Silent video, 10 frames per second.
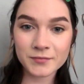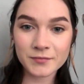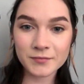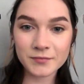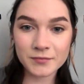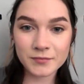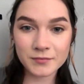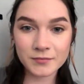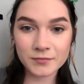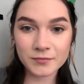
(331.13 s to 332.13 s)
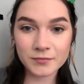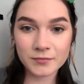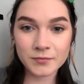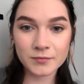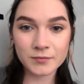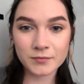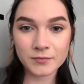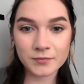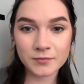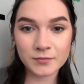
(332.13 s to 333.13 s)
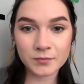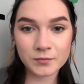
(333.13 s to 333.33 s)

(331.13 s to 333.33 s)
[no speech]